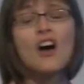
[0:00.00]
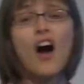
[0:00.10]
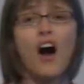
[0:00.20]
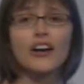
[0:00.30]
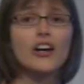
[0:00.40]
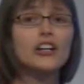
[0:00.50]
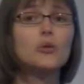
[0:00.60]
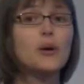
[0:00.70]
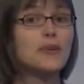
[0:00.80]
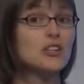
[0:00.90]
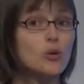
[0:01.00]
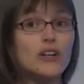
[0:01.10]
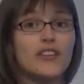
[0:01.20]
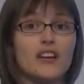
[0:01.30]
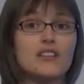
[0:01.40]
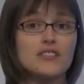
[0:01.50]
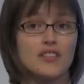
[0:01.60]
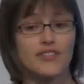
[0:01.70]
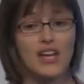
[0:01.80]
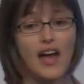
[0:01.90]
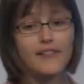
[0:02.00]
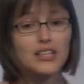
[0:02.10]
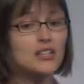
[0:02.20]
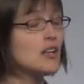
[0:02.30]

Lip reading: on our equipment or theirs if they have it.